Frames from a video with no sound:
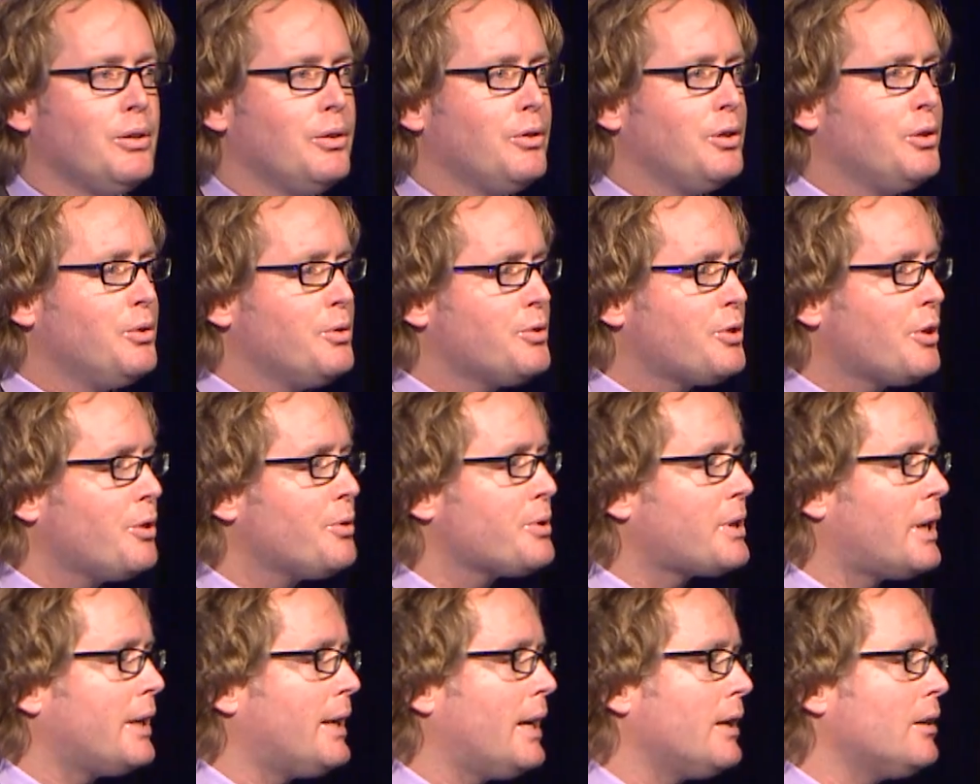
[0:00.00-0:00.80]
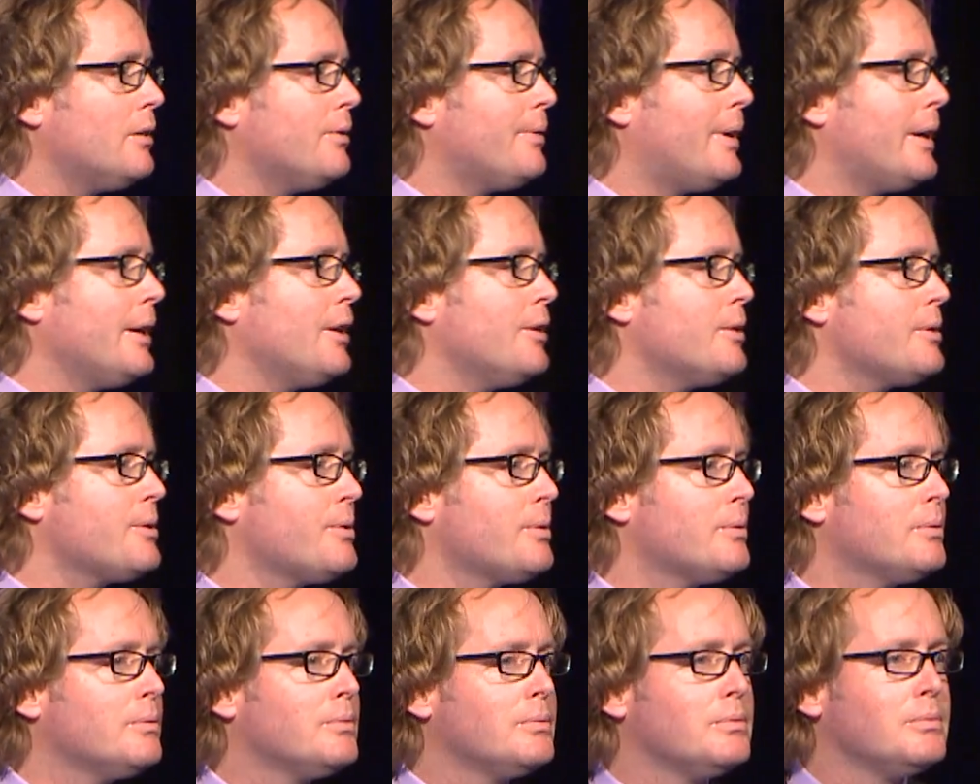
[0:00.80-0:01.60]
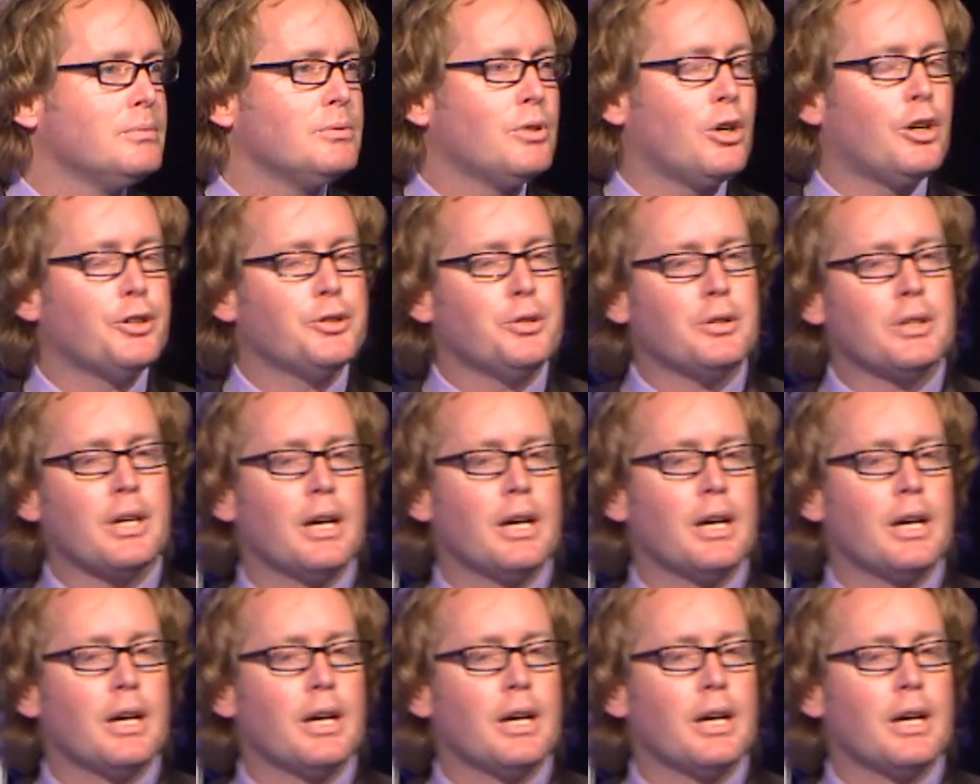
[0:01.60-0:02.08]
Use those identifiers on your